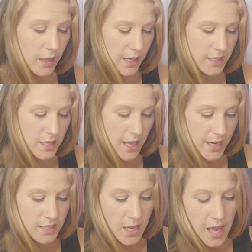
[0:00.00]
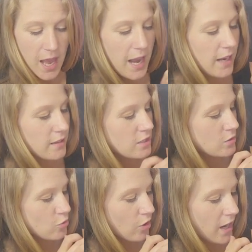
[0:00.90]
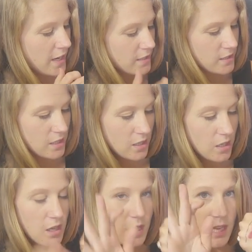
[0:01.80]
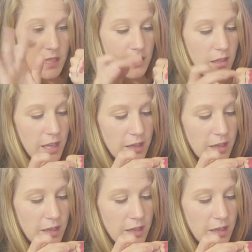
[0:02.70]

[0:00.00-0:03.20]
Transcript: liked that. And this dries, it's